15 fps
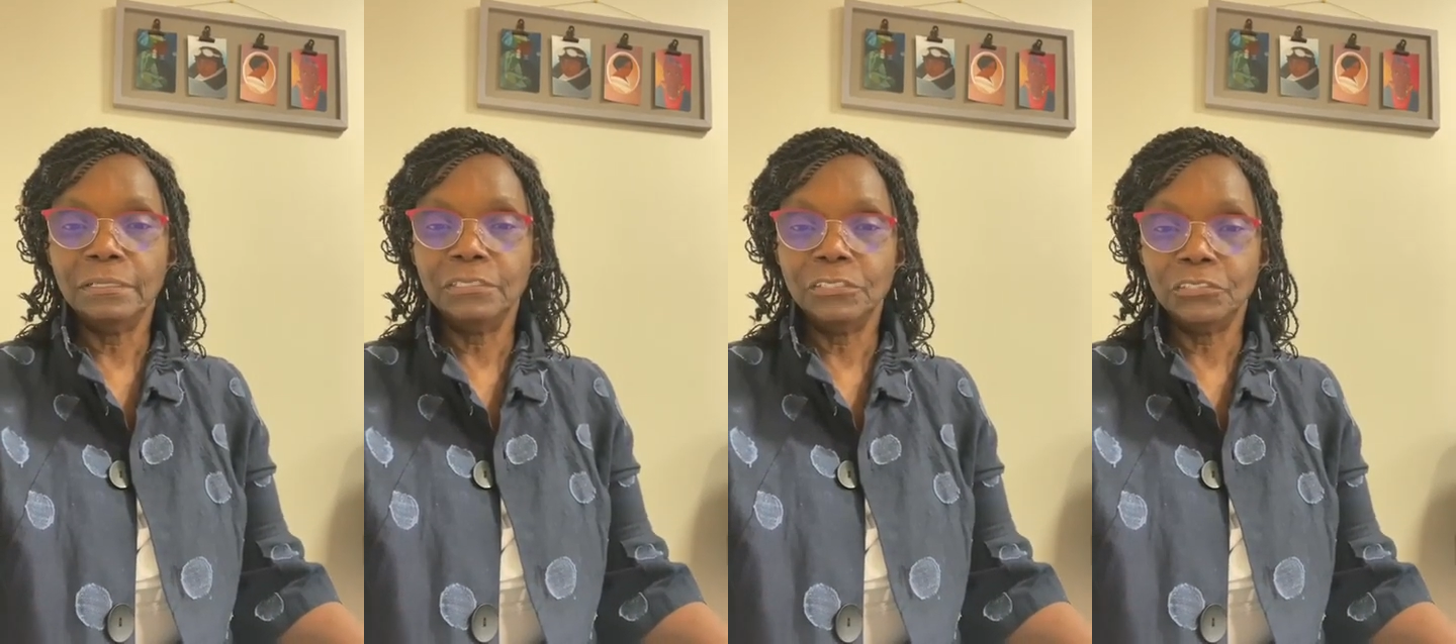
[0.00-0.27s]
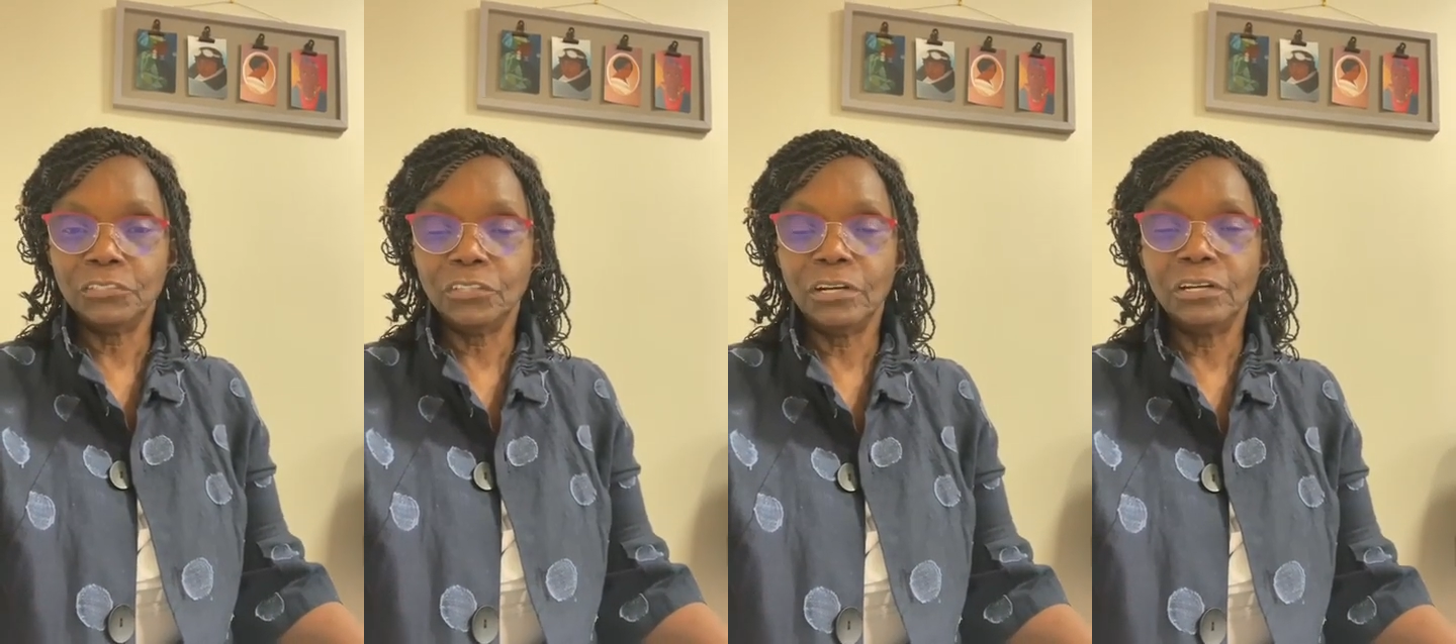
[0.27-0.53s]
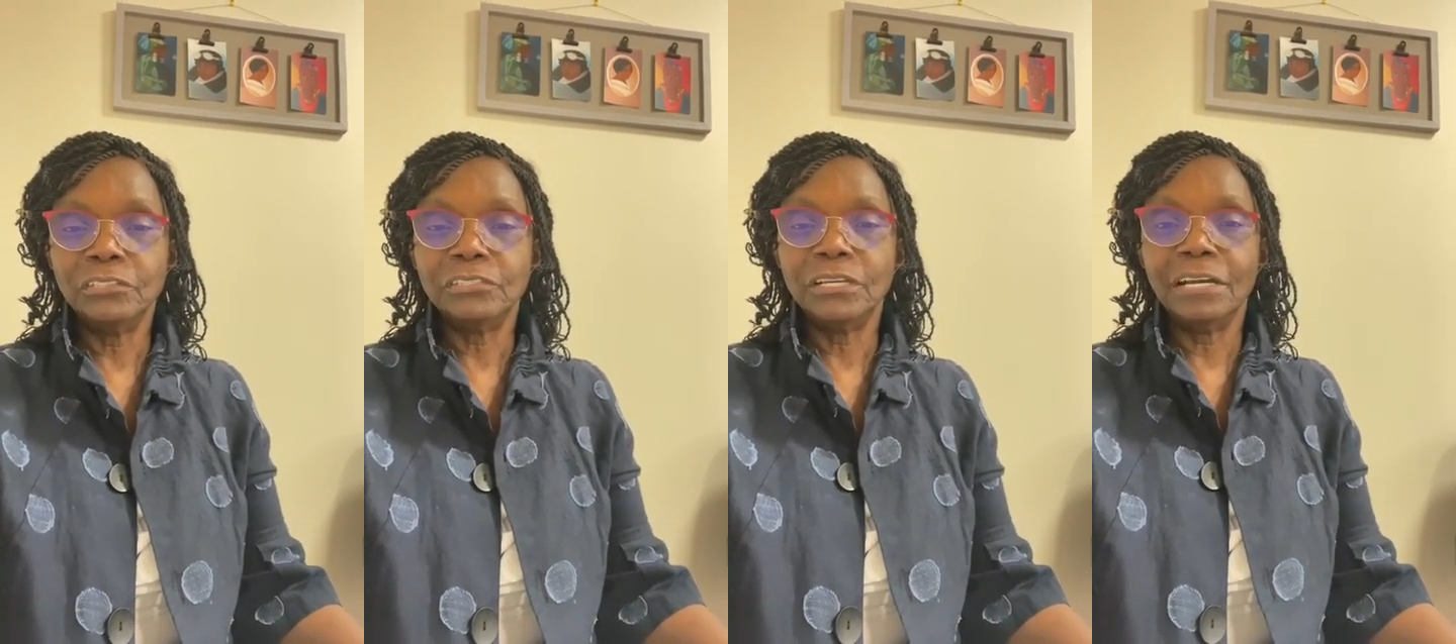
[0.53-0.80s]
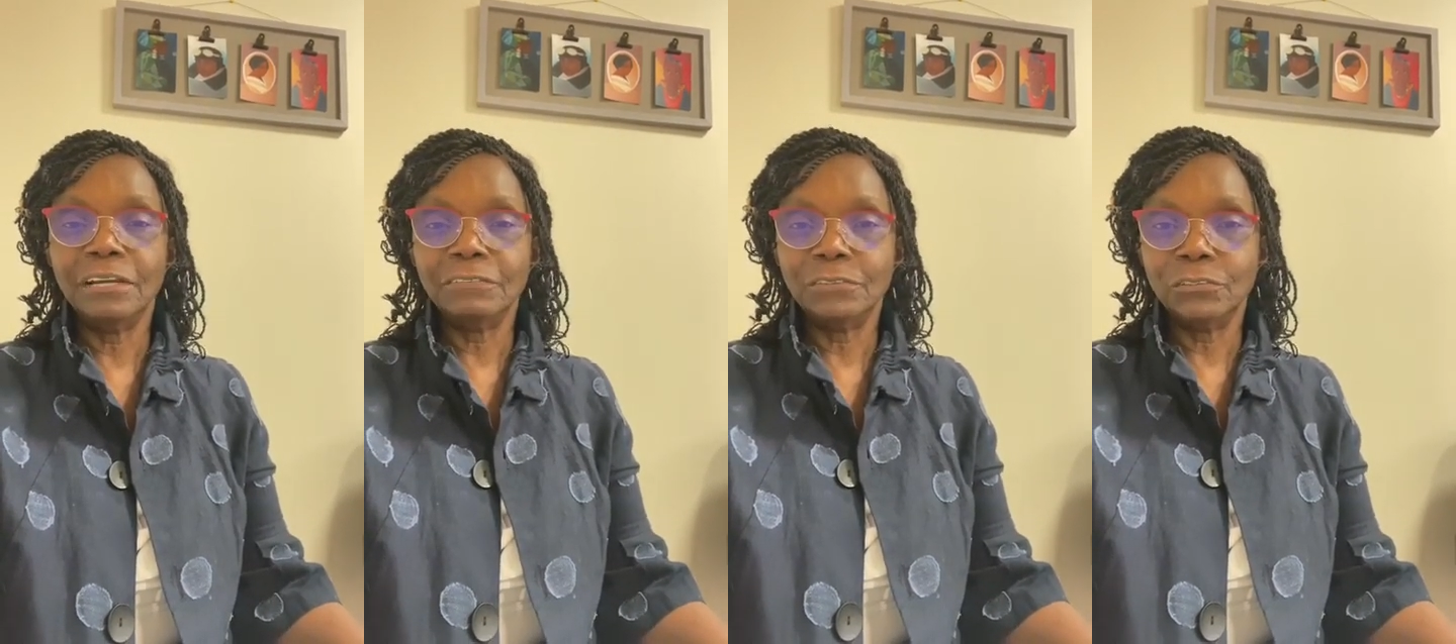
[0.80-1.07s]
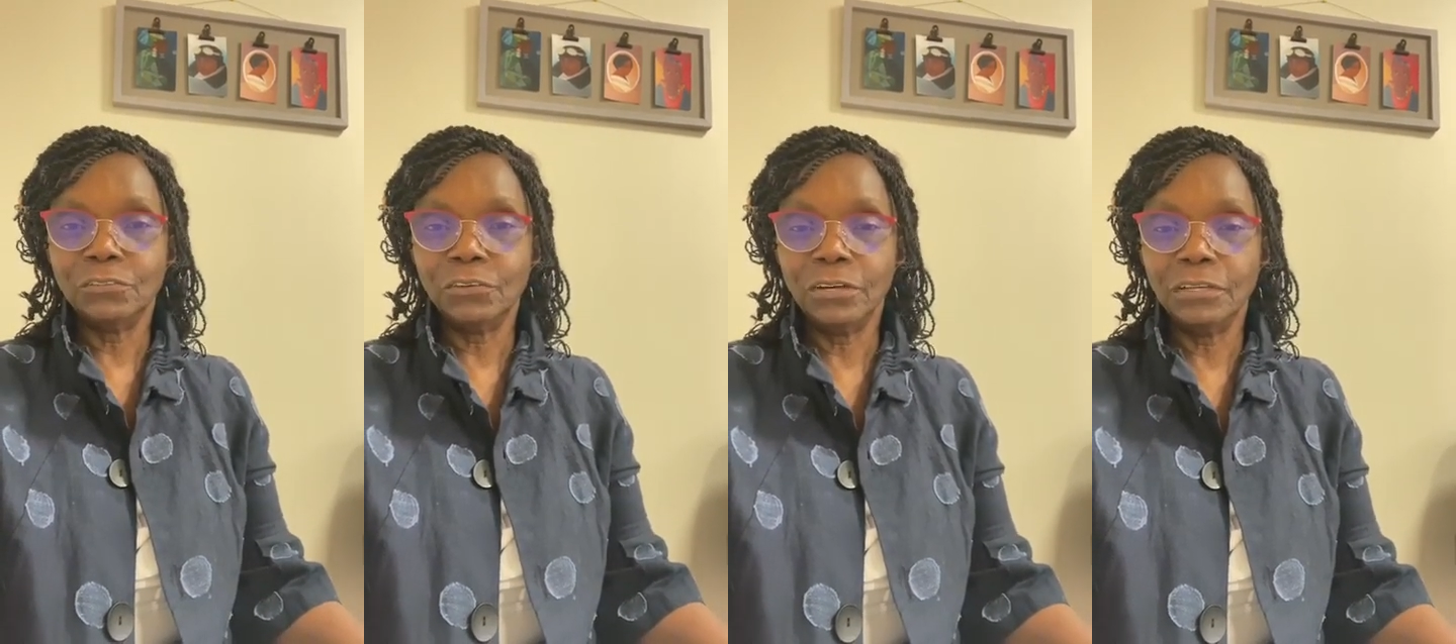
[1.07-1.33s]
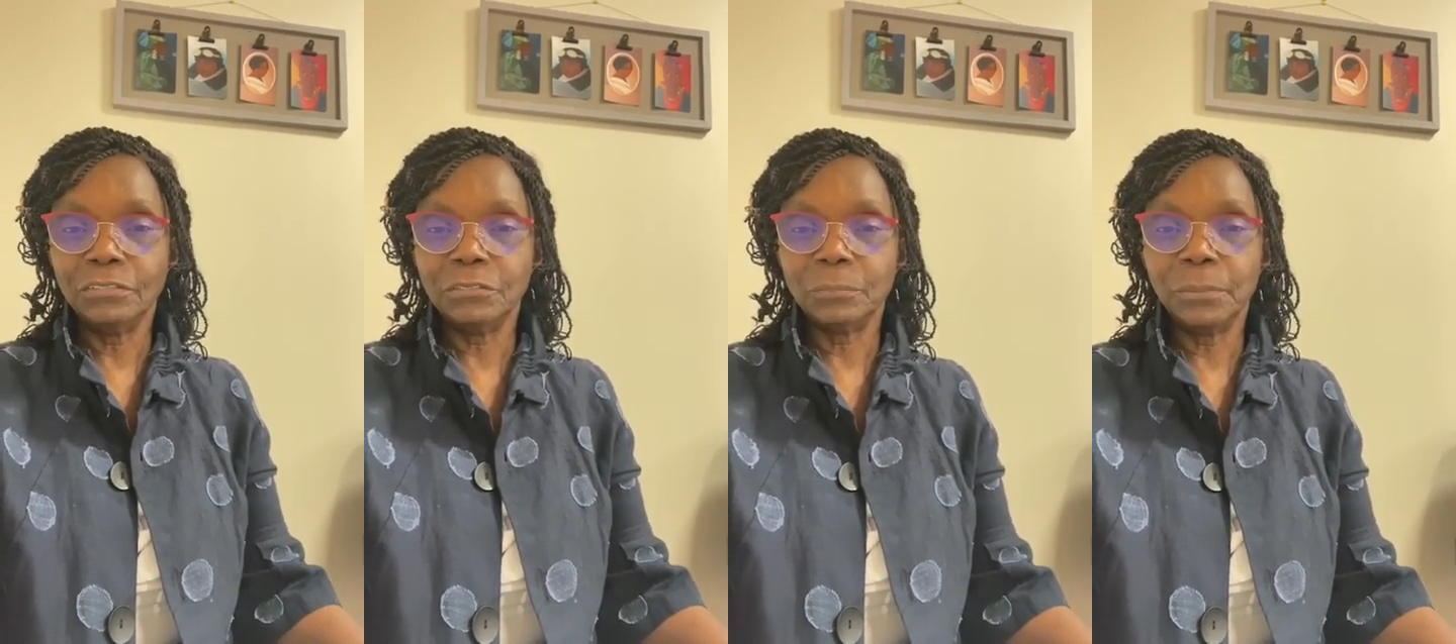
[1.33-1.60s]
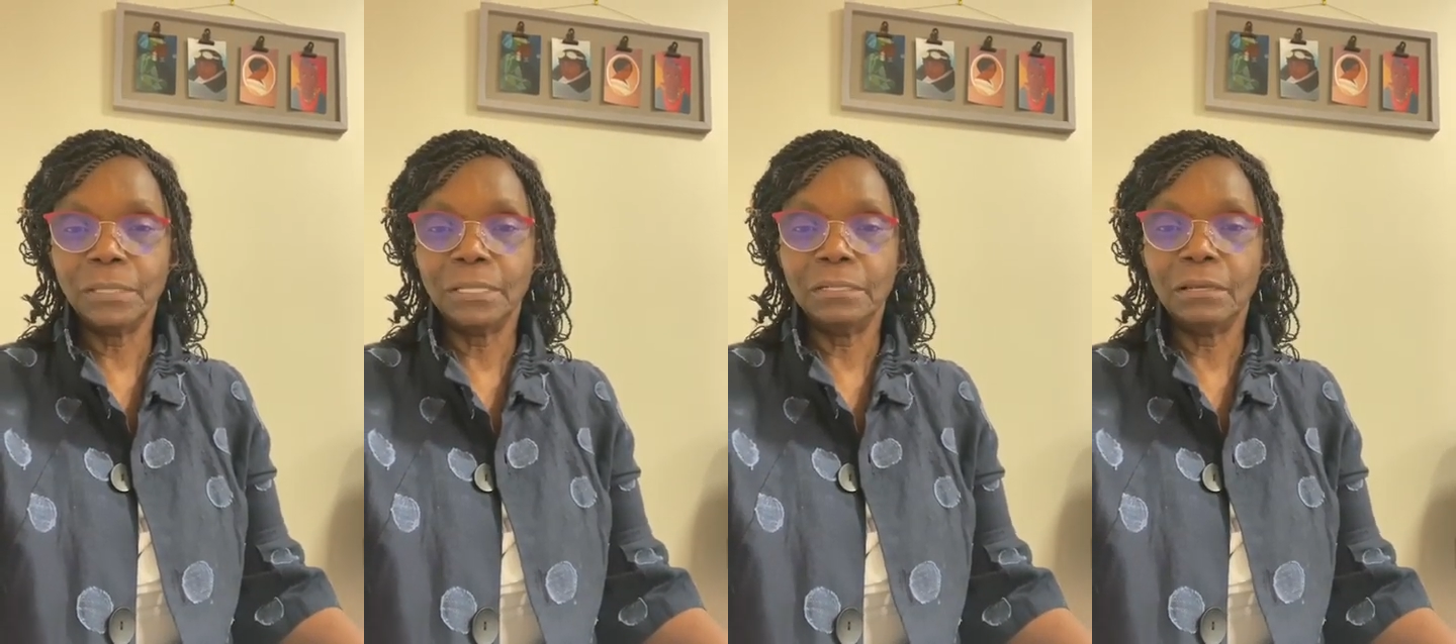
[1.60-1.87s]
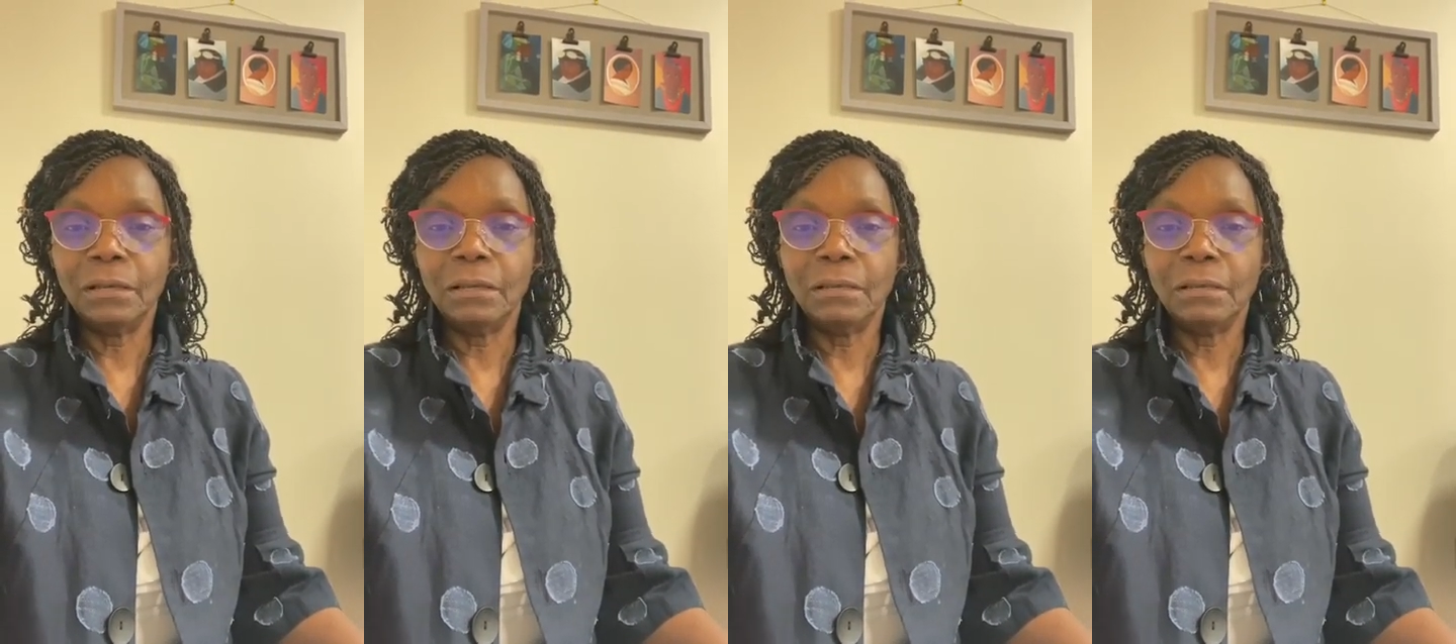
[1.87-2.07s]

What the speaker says: discharged after transplant